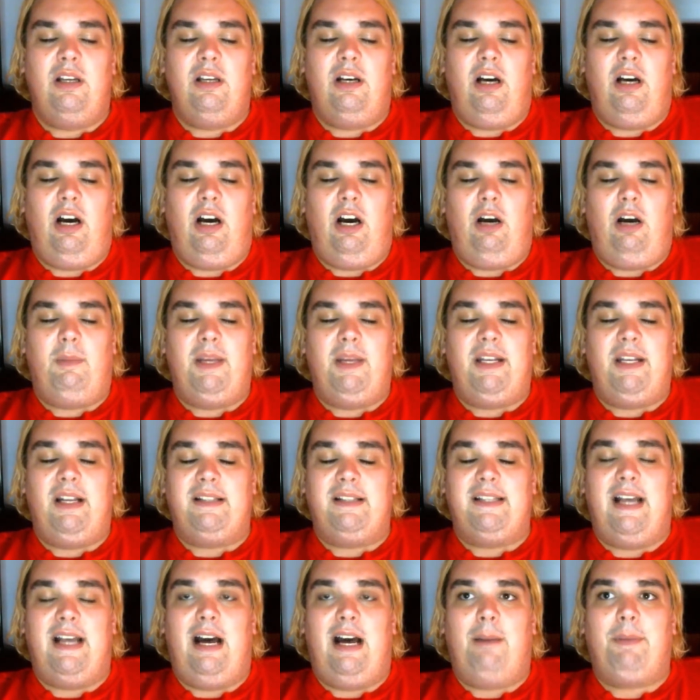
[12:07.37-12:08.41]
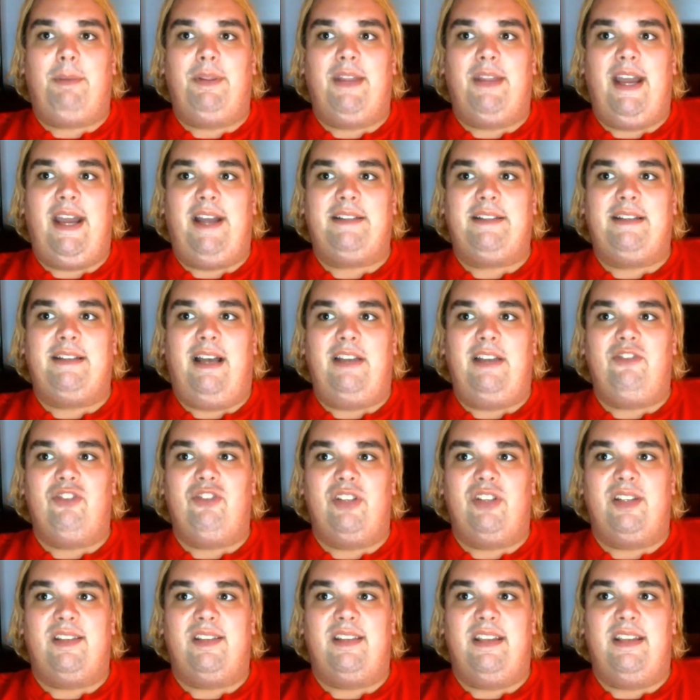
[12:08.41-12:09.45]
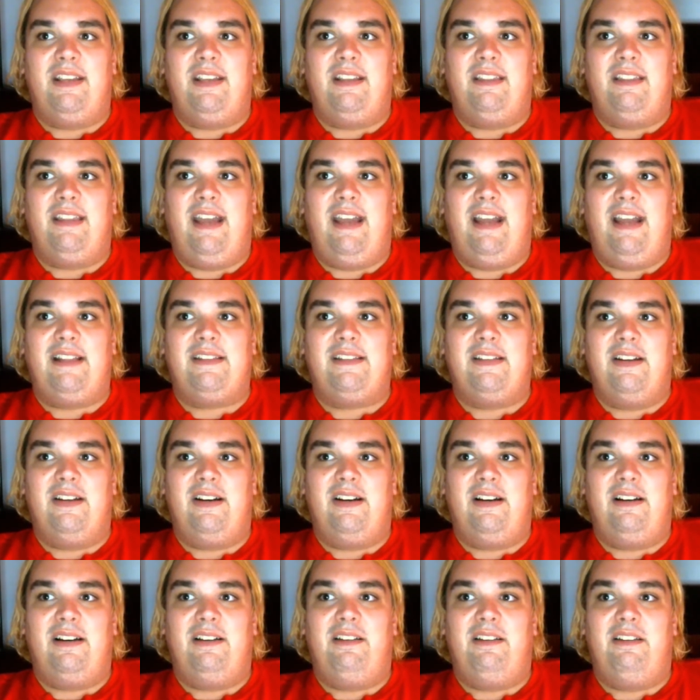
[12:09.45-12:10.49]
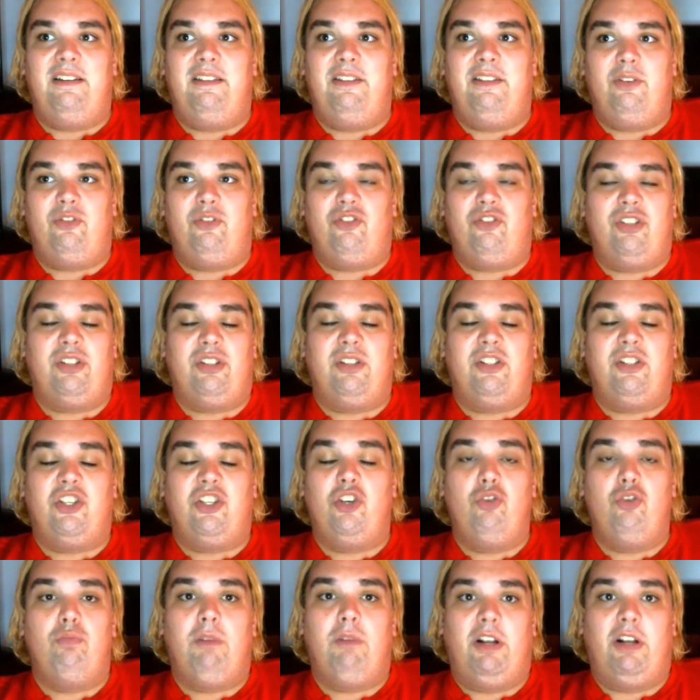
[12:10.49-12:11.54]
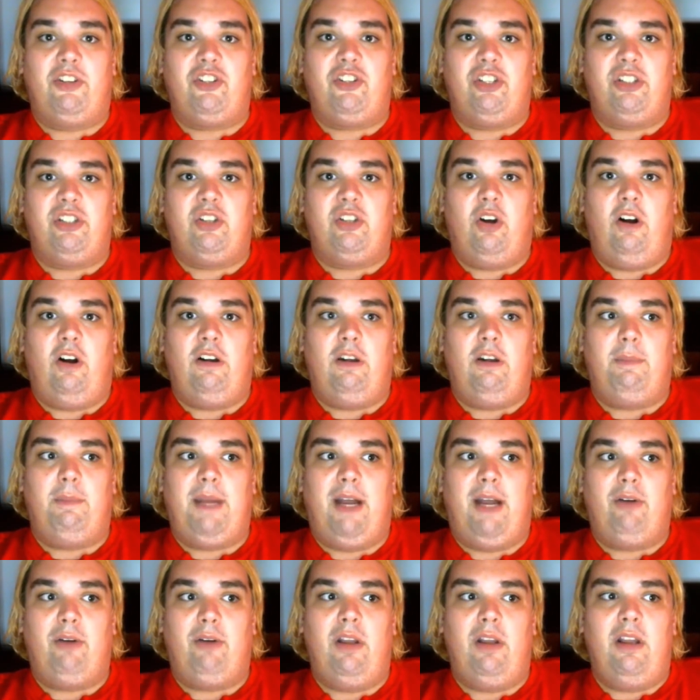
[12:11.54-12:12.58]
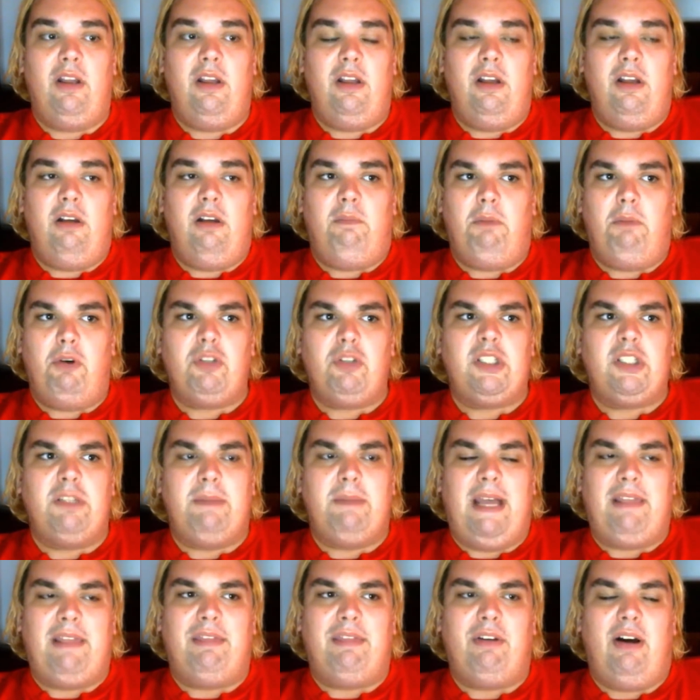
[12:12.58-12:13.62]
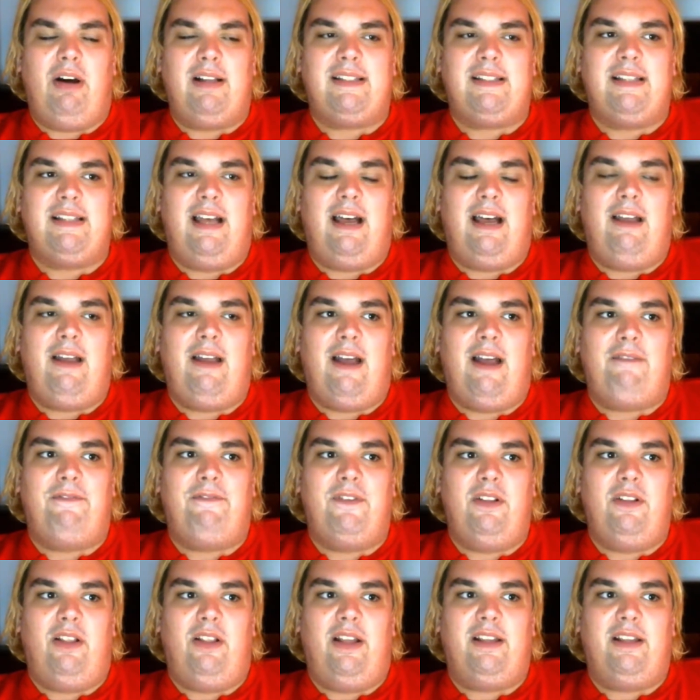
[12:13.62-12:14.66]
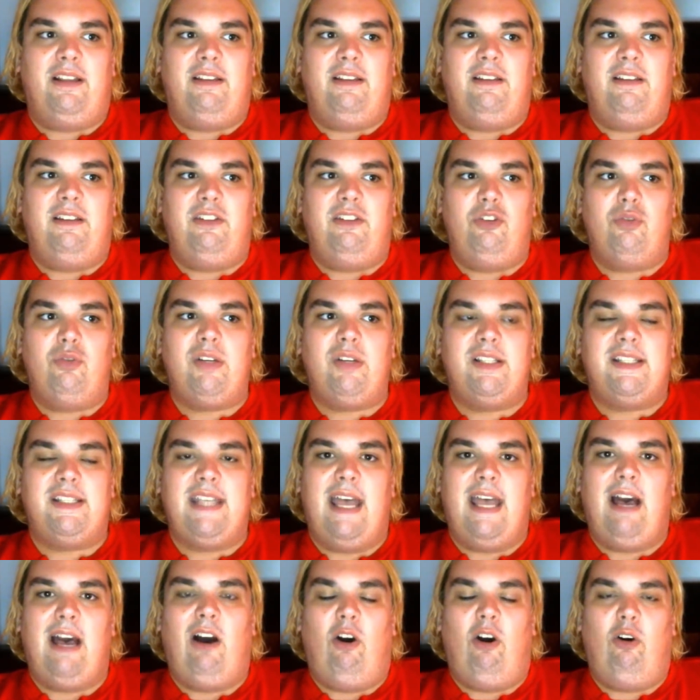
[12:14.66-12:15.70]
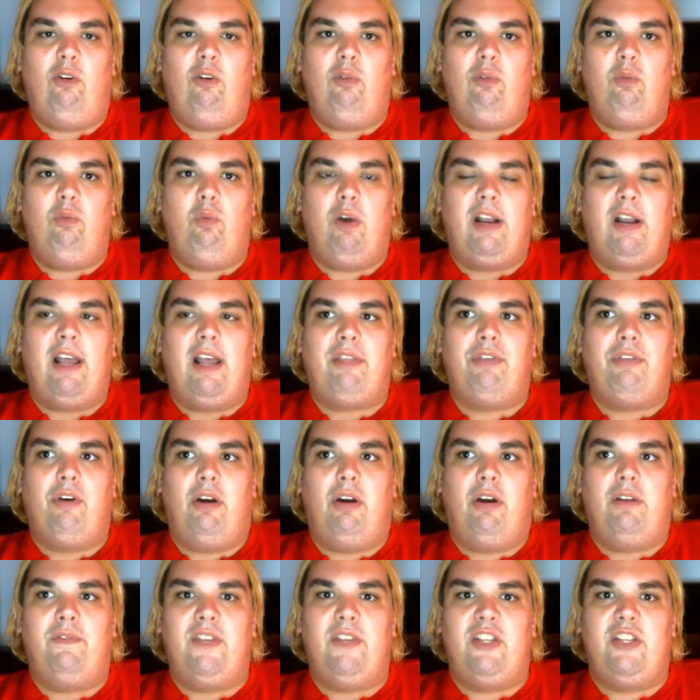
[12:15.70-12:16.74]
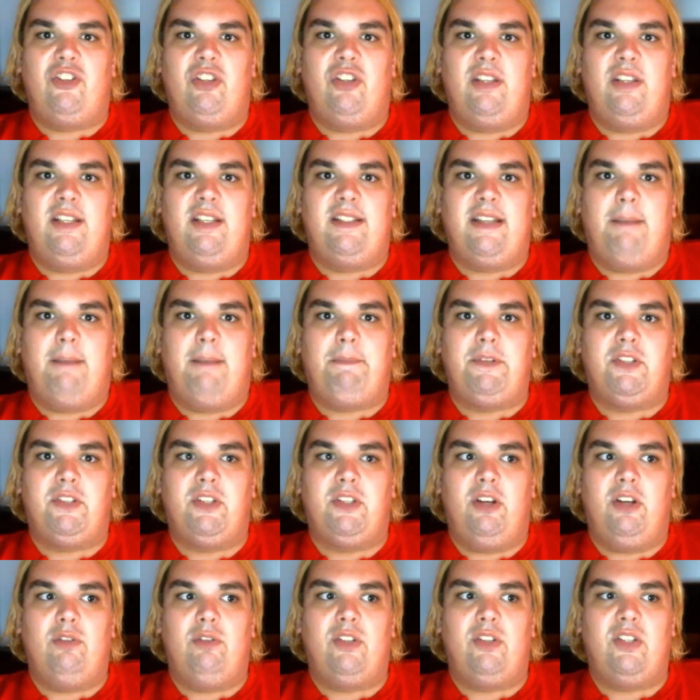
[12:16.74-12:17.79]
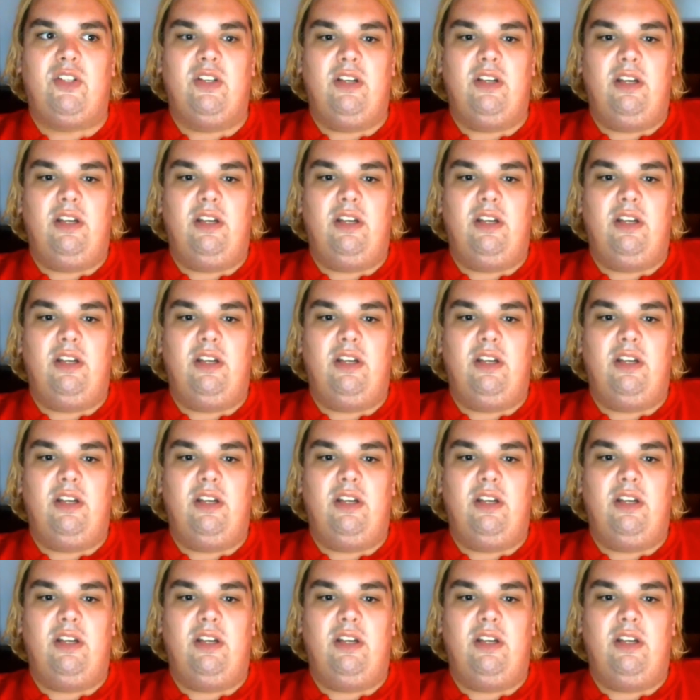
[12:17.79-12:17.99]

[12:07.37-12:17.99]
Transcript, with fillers: Um, and on top of that, I just think that uh, there's just too much to talk about. Most of my thoughts, I, I feel like you could tell what I thought of each of these episodes.